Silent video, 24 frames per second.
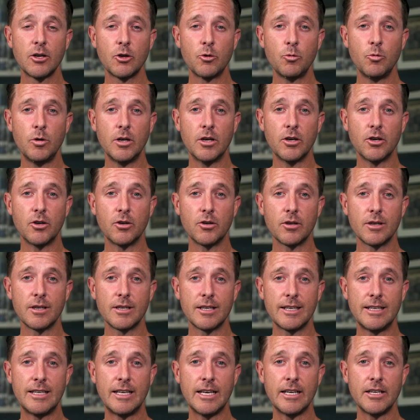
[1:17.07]
will
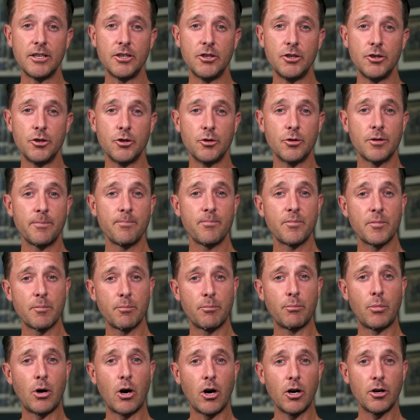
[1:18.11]
get you
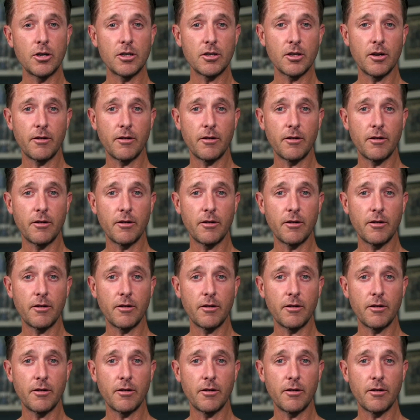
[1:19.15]
part